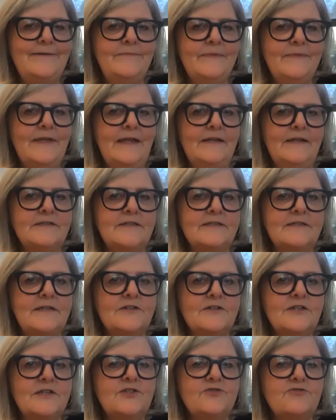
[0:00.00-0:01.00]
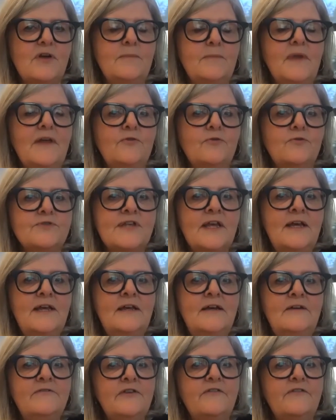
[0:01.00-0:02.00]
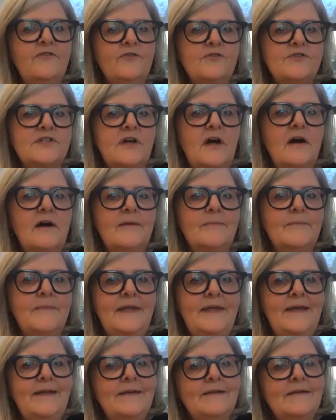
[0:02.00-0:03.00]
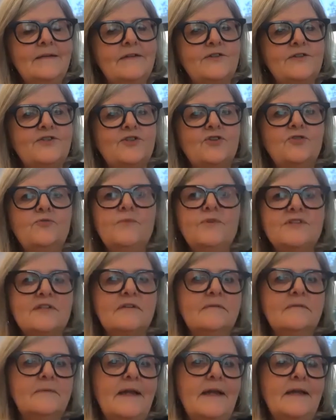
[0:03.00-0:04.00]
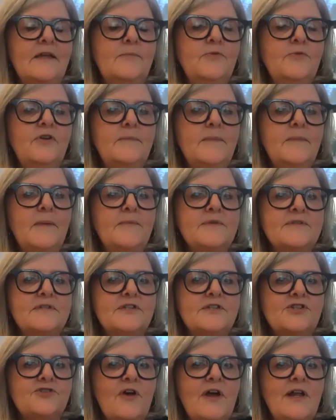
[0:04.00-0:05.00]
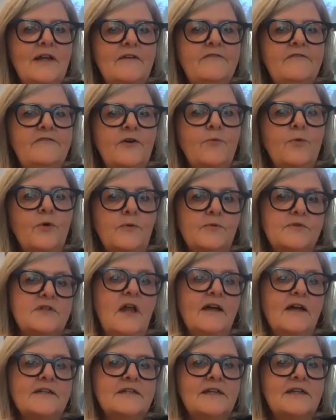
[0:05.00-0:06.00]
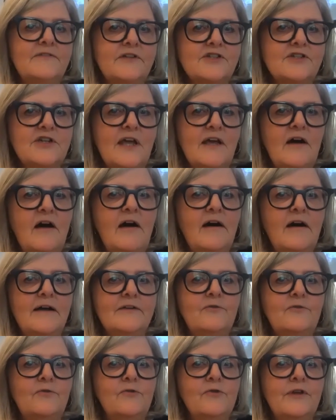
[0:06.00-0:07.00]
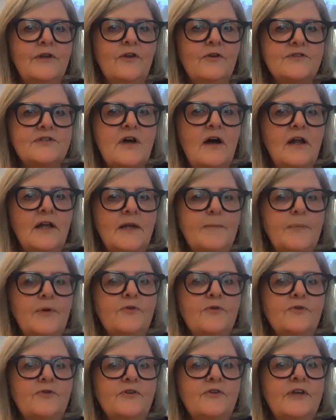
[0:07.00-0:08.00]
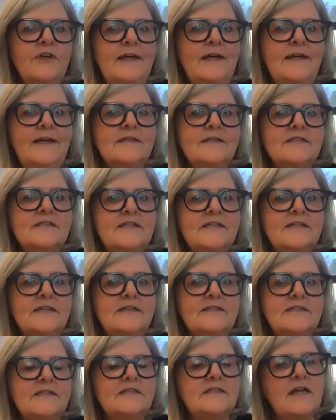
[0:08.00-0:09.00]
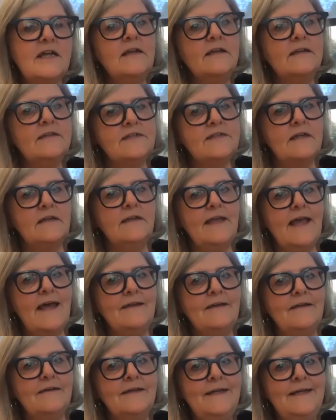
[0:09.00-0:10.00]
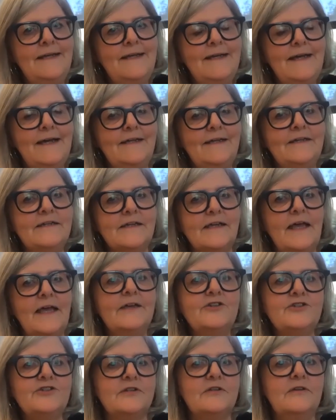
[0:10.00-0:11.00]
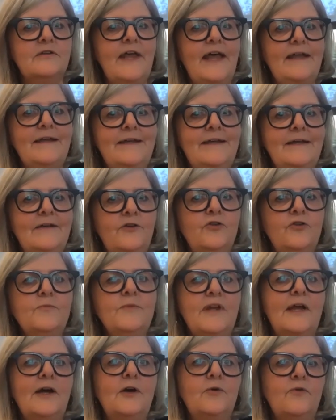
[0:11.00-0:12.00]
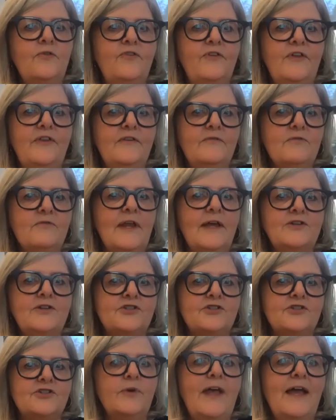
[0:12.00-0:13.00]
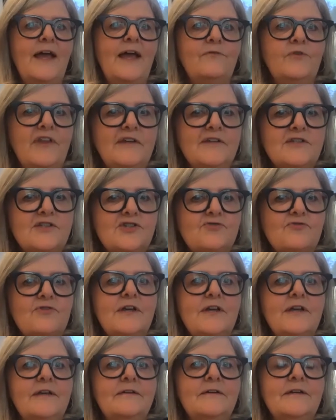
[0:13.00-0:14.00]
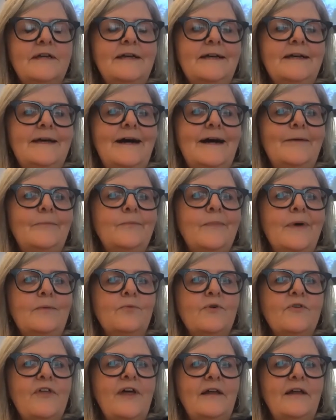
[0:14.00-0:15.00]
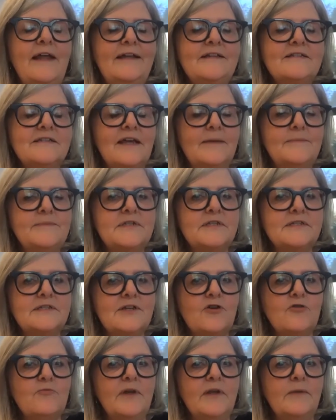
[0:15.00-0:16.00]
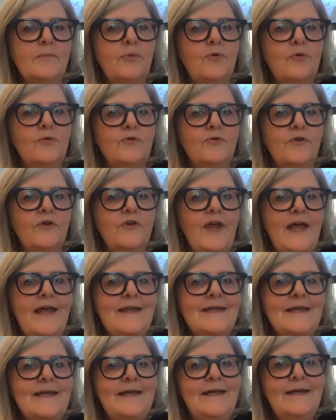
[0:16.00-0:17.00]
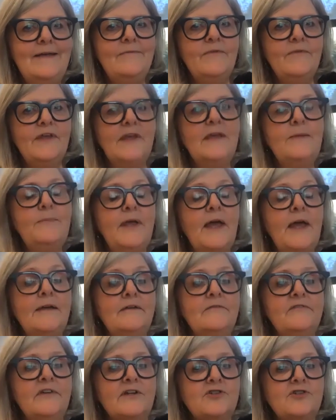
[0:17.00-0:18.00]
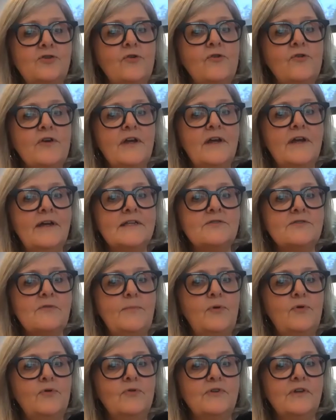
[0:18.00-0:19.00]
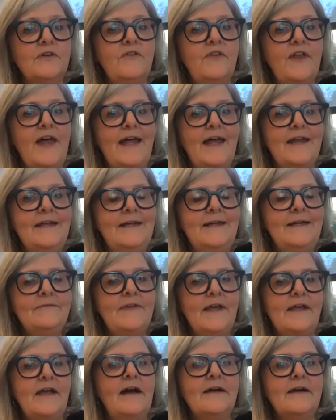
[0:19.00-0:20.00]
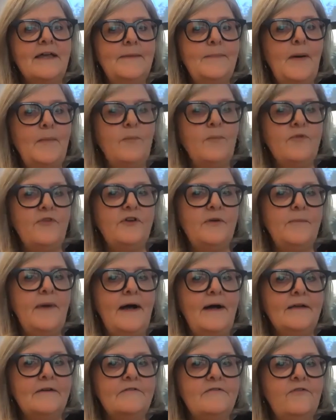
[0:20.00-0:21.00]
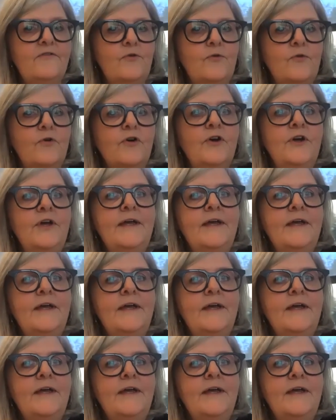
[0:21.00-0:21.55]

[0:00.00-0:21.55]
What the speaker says: getting to such extreme levels, for the first time, consumers and community members in Australia felt what it was like to live in Shanghai or in those highly polluted cities, and suddenly had an indication that human health and the relationship we have with industry and with our landscapes is terribly important. And the EPA in Victoria has reported that they can't keep up with the demand for